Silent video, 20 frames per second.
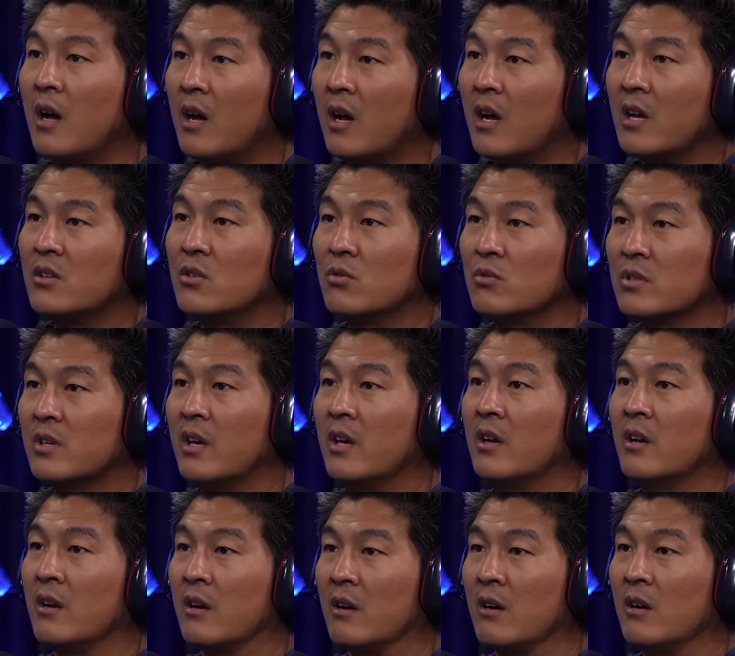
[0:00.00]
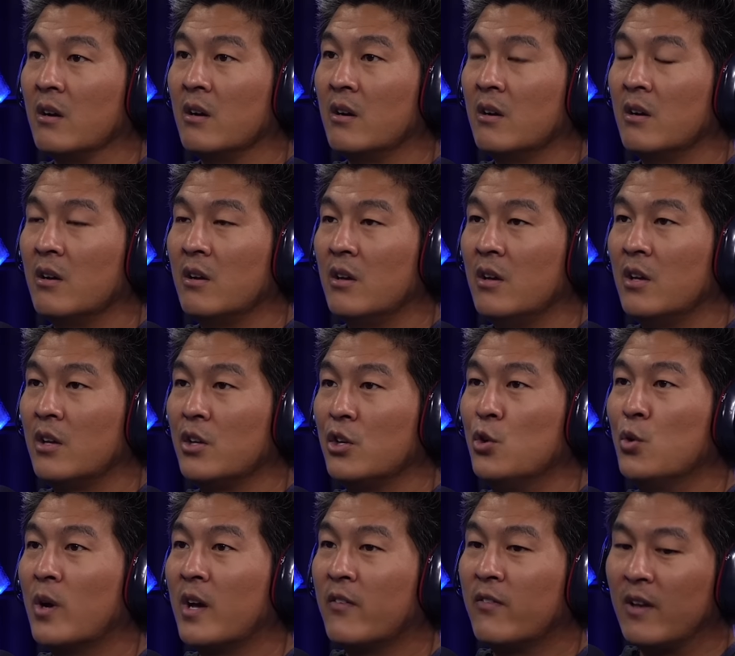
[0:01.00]
I don't care.
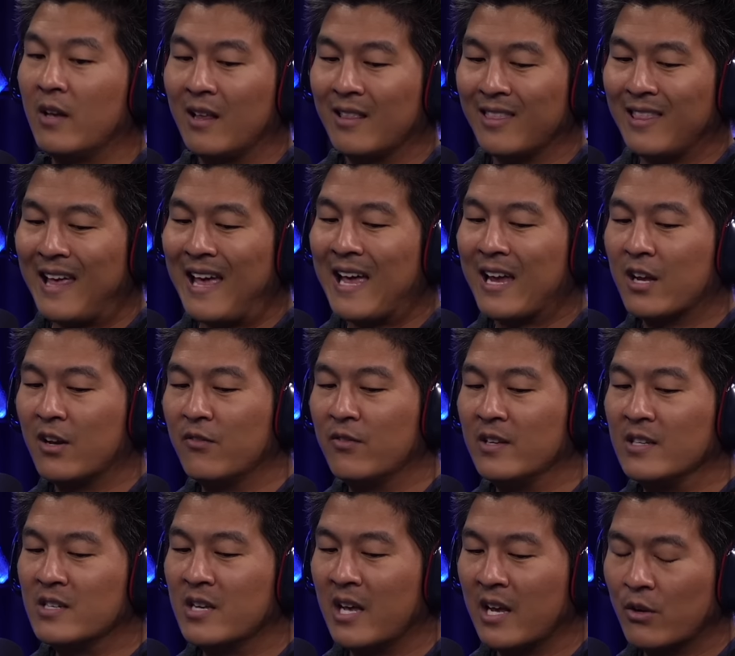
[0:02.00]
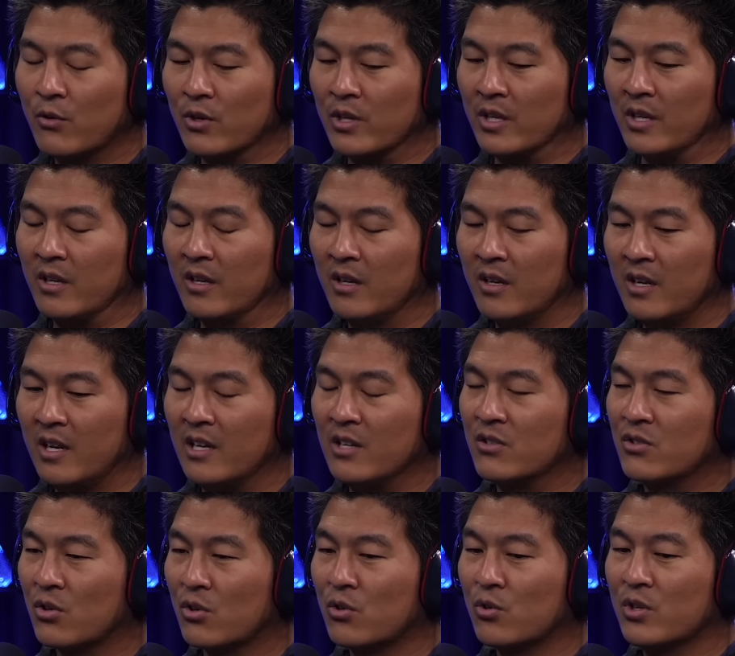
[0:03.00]
You have lack of integrity.
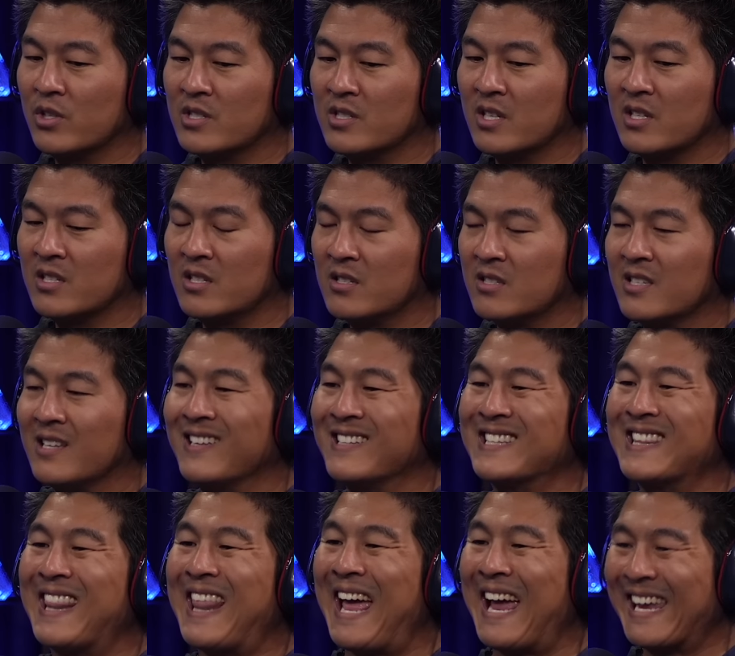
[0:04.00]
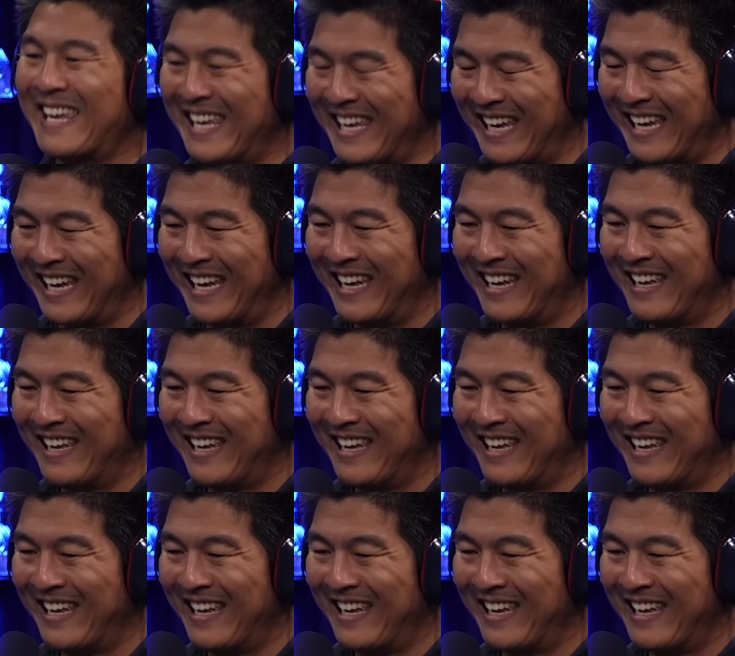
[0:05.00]
Internal consistency is lacking.